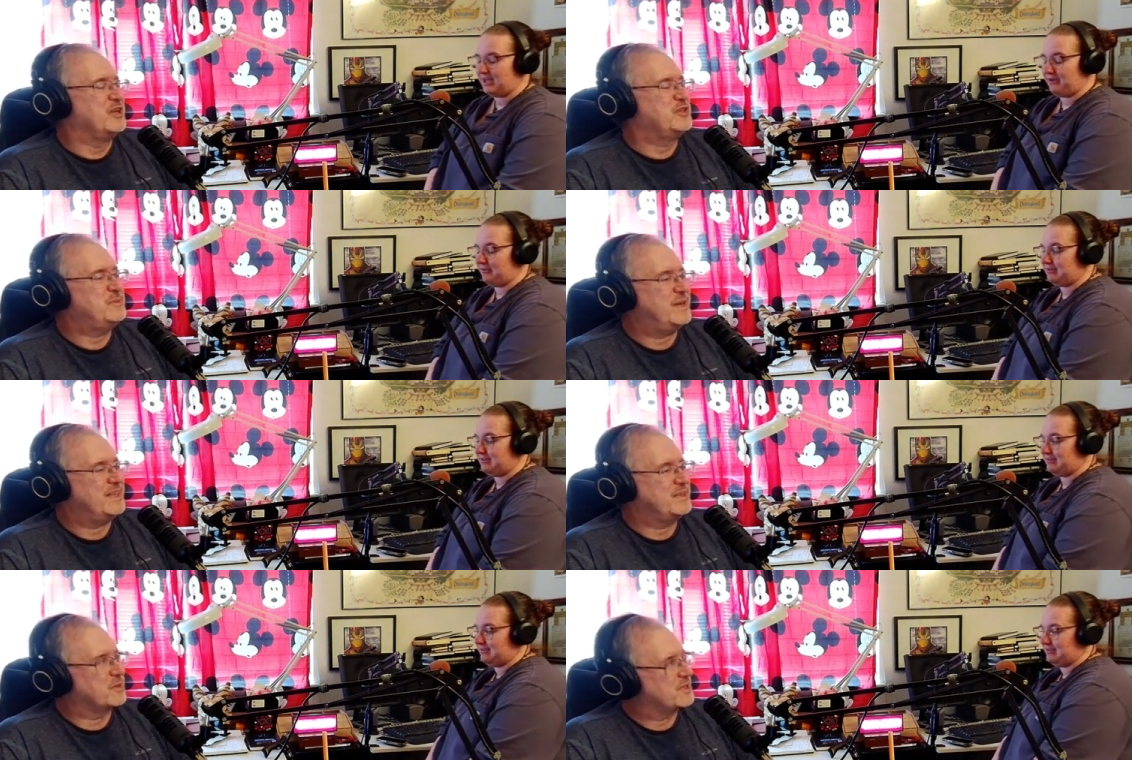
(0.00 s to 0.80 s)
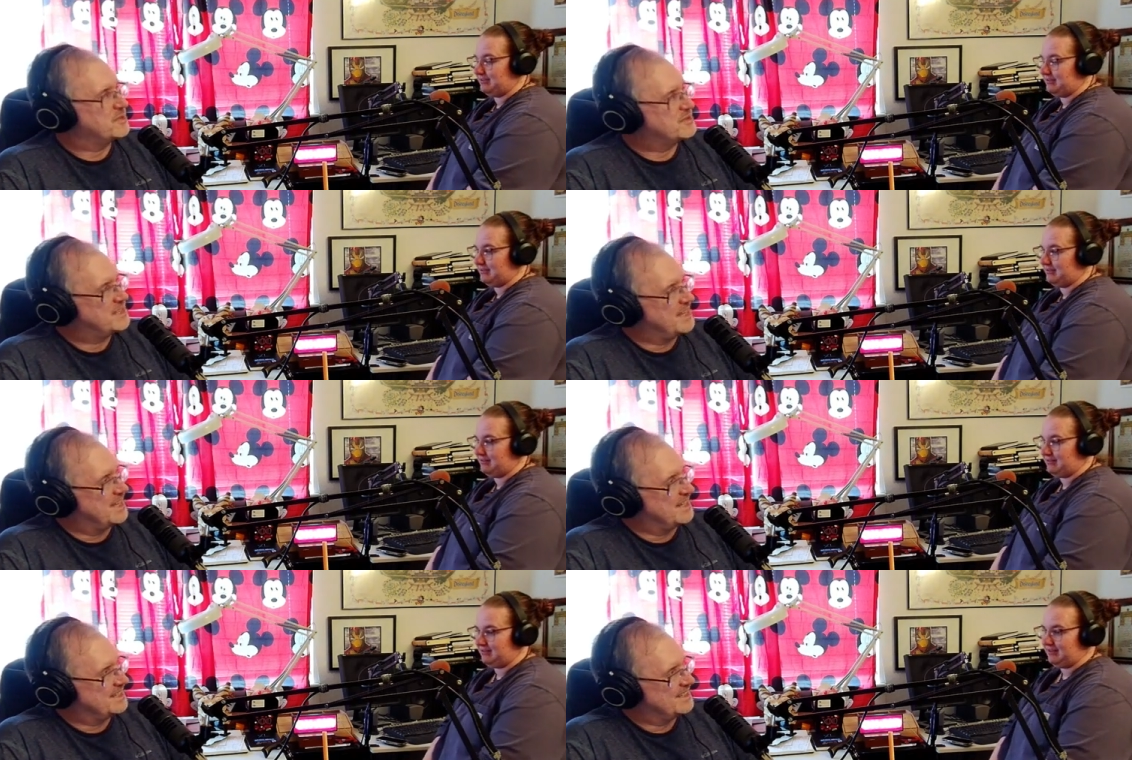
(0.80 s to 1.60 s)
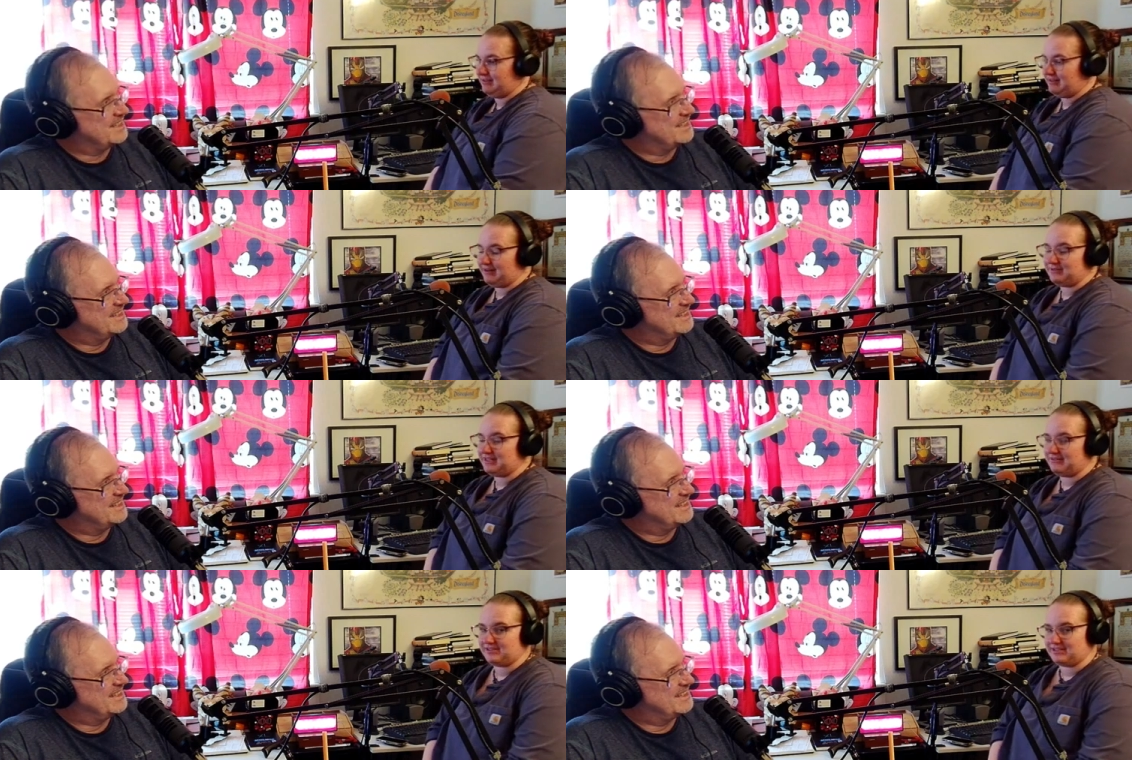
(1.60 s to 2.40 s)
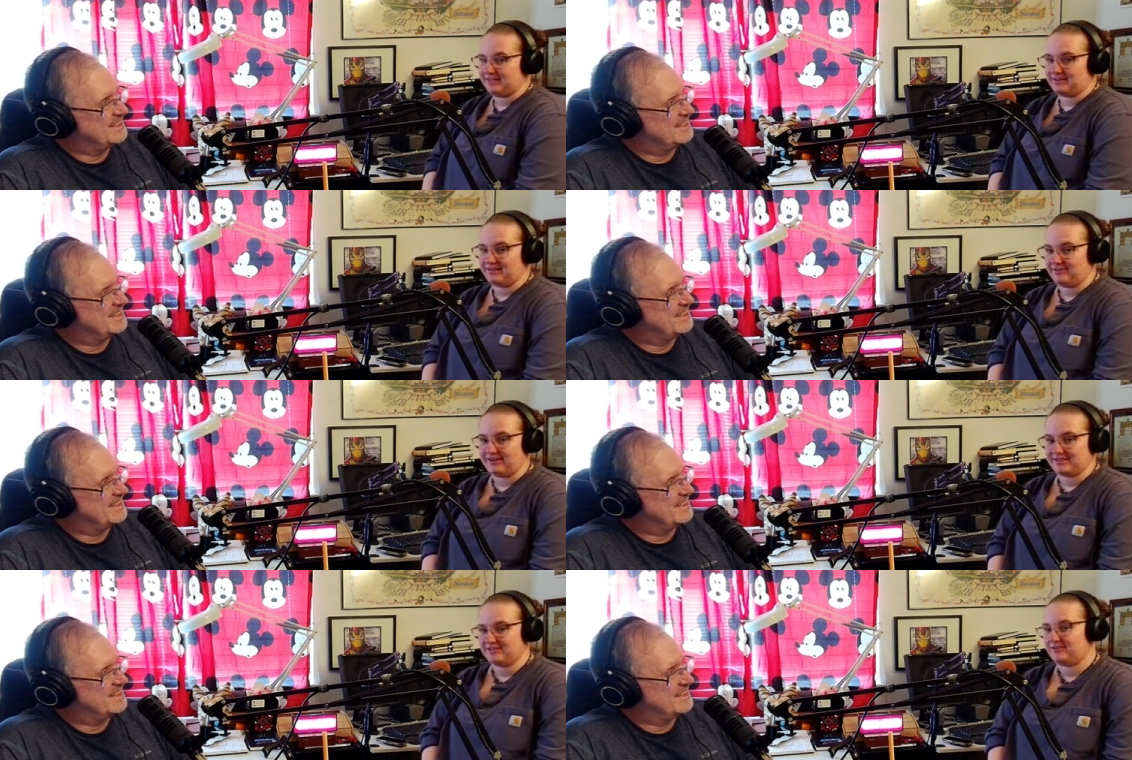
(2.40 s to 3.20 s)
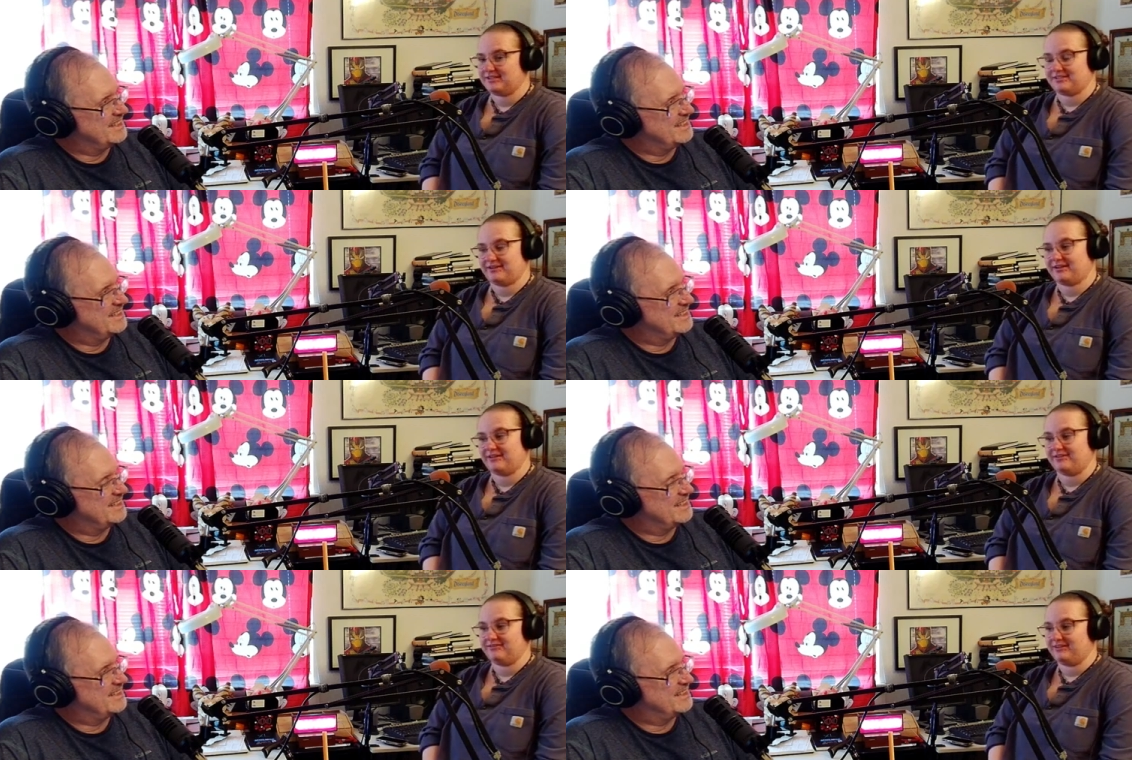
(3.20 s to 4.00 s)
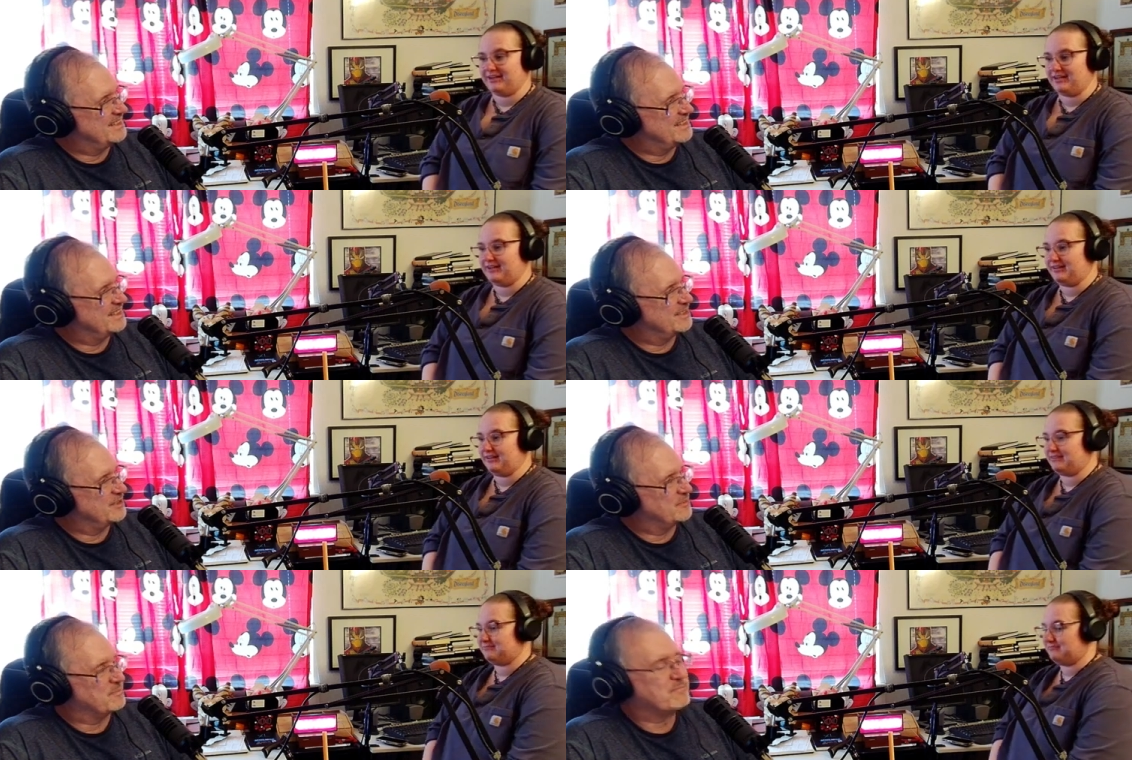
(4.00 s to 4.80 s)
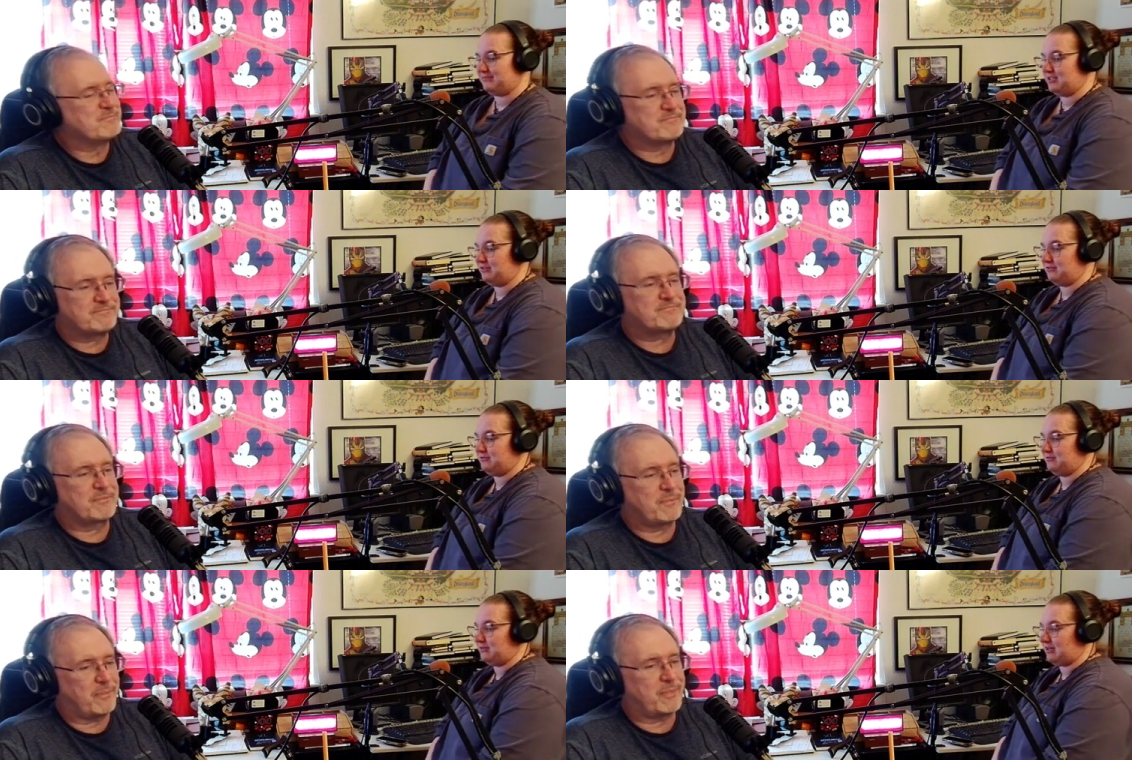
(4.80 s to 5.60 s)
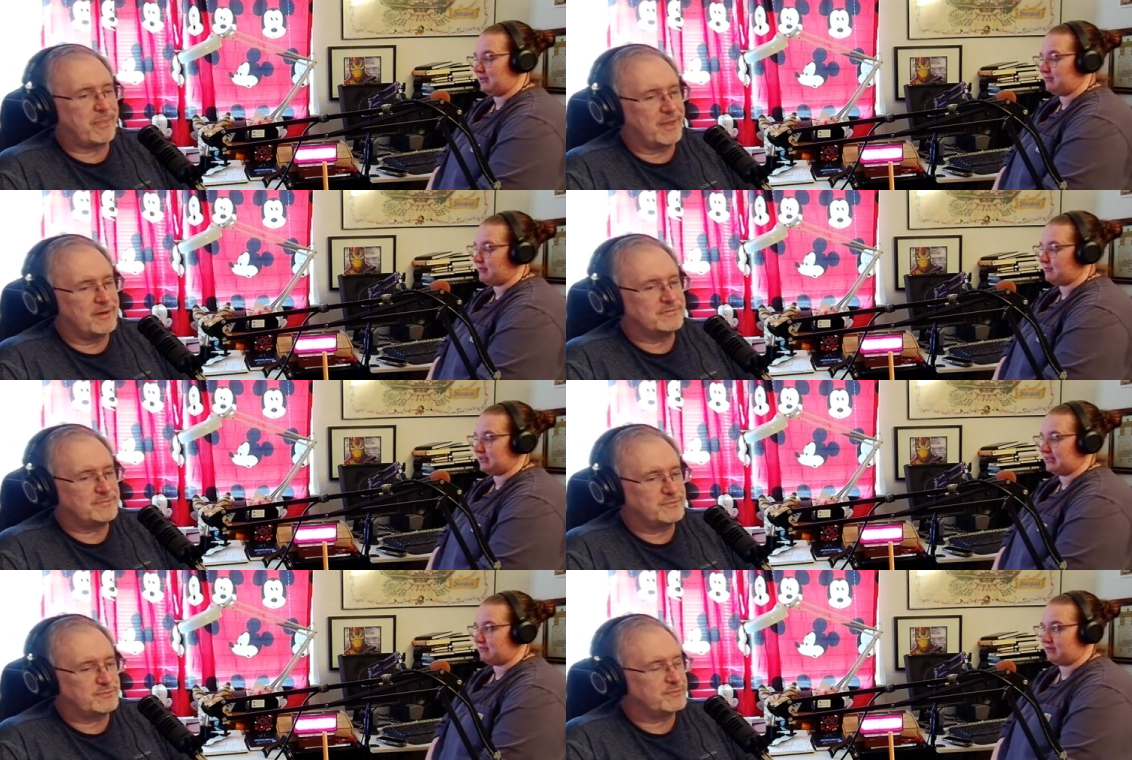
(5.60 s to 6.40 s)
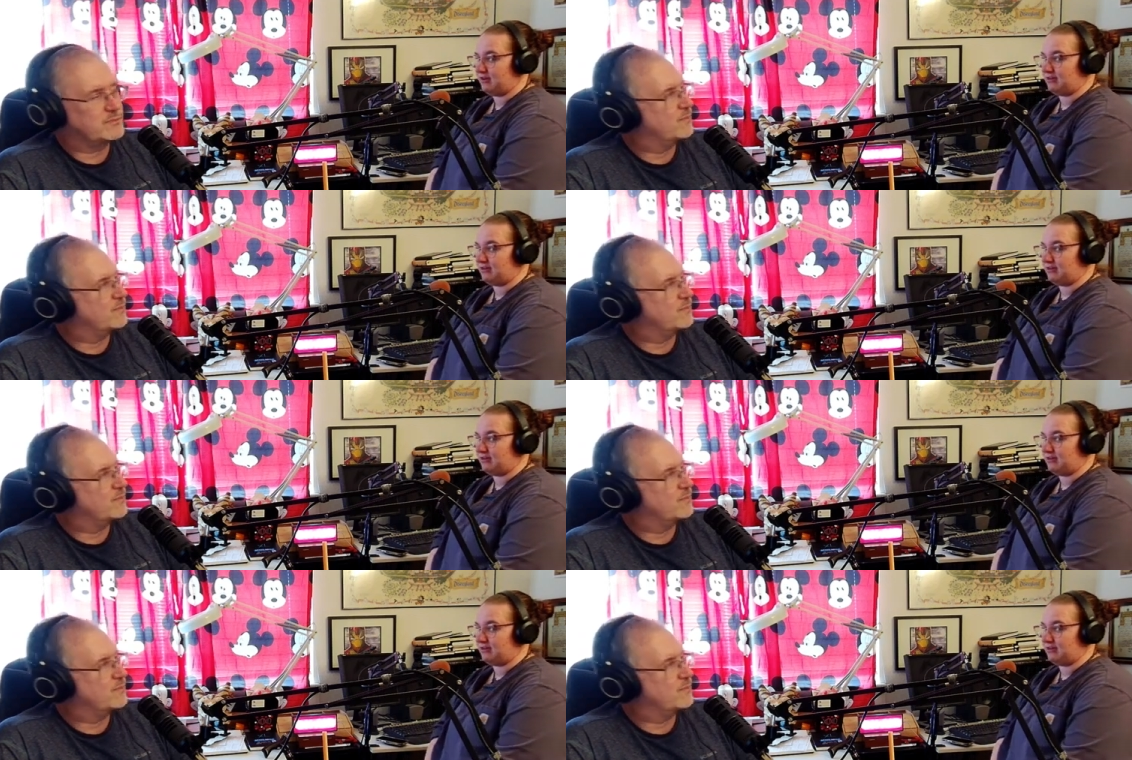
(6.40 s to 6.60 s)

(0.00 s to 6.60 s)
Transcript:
Speaker 1: bad that we're close to the end.
Speaker 2: I would never say that. You're acting crazy right now. I you are remembering that wrong.